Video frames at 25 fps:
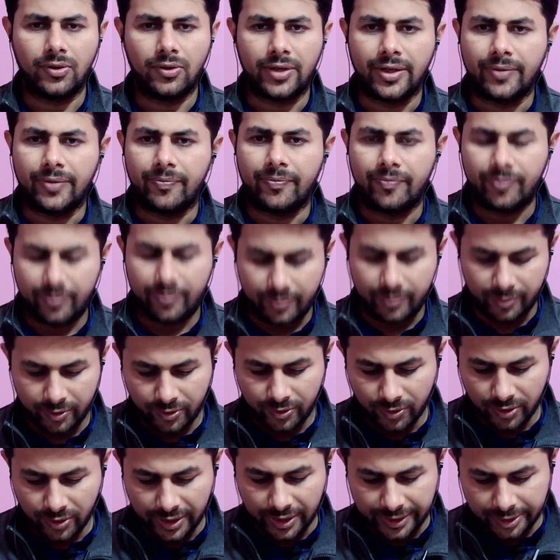Okay,
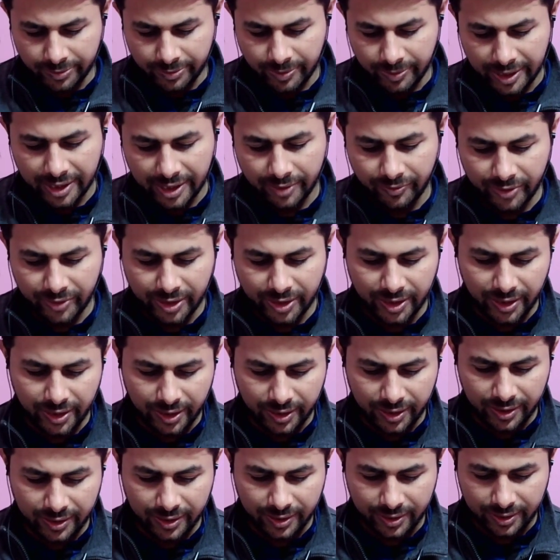so let's begin with
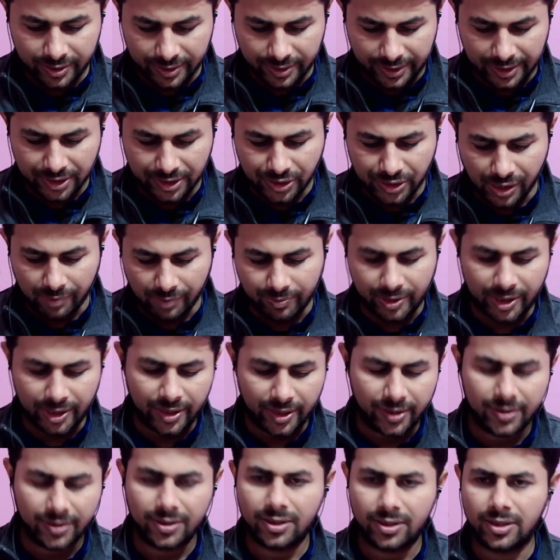the next
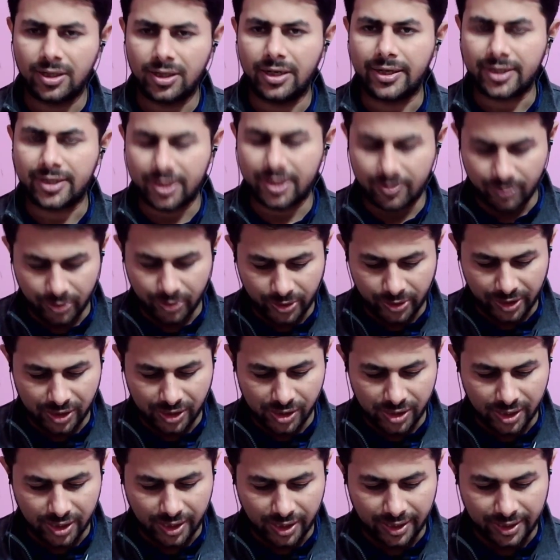chapter, electric
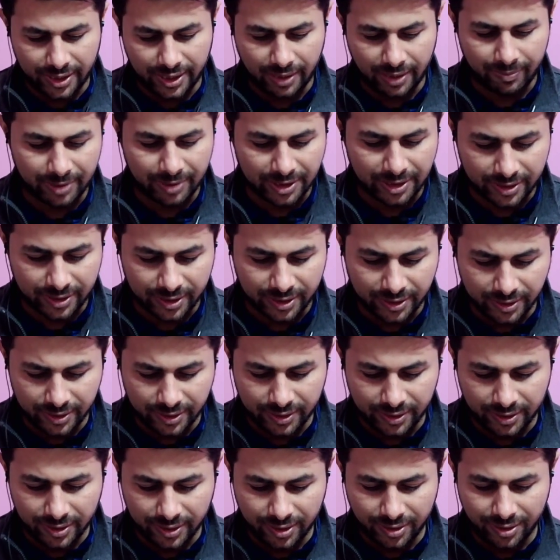potential and
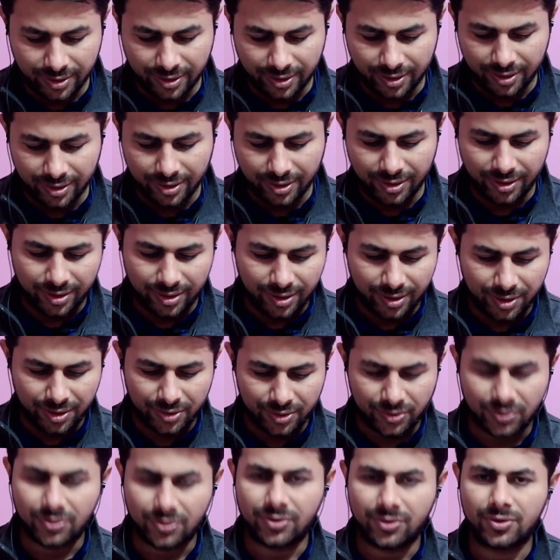capacitance.
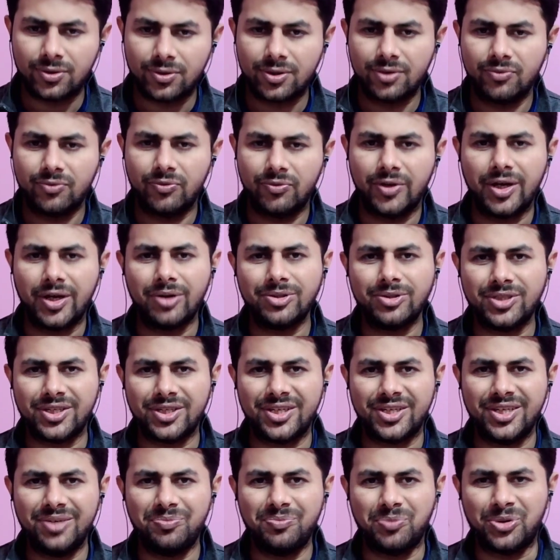So we have
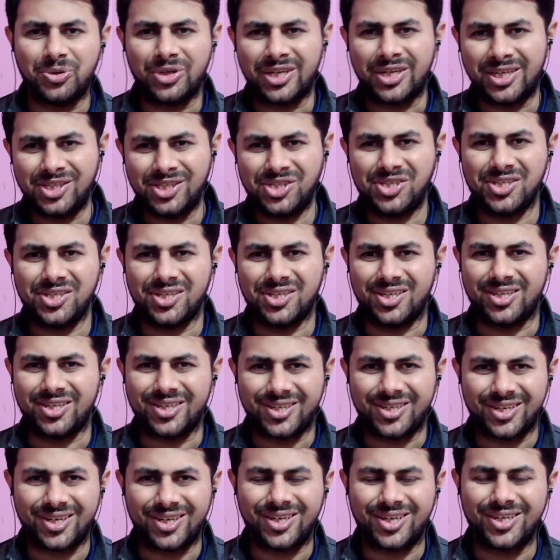studied potential
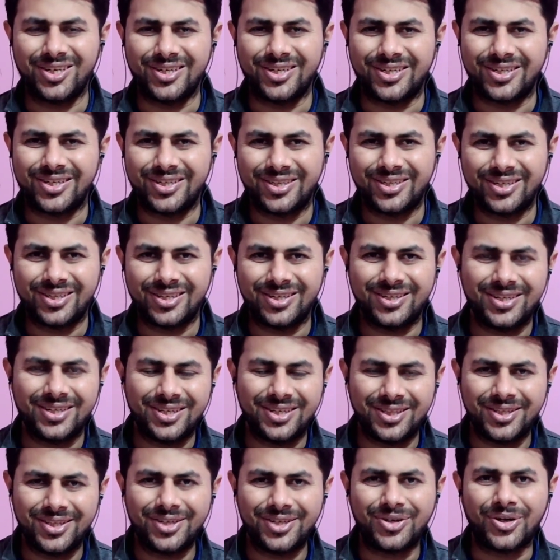earlier
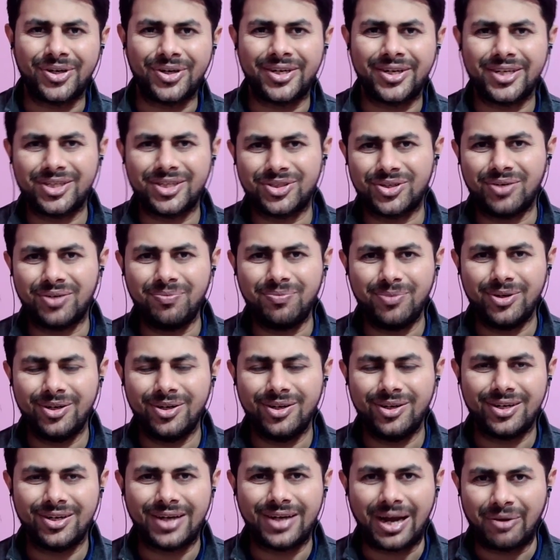in the context of
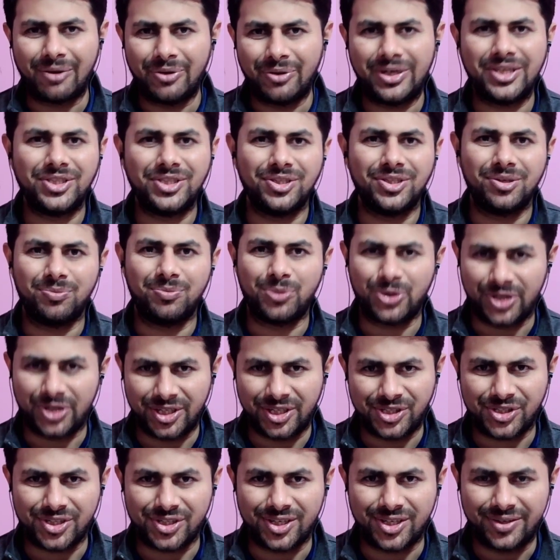gravitational
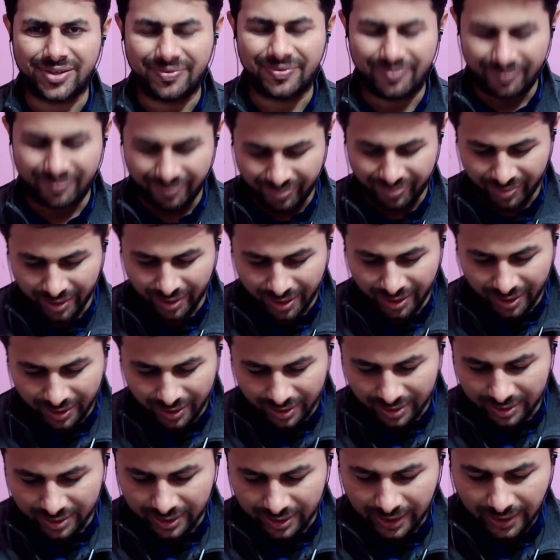potential,
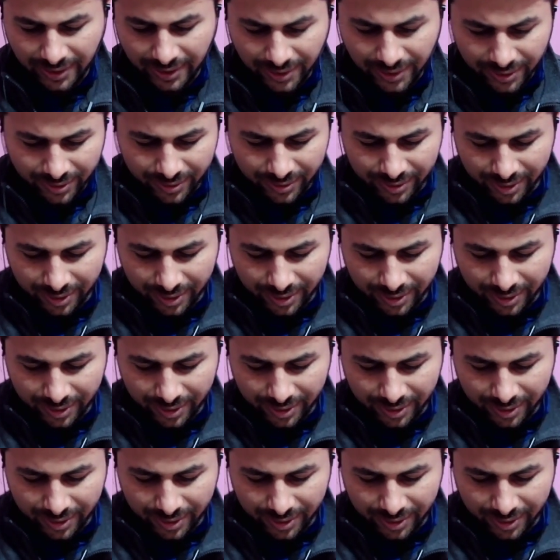right?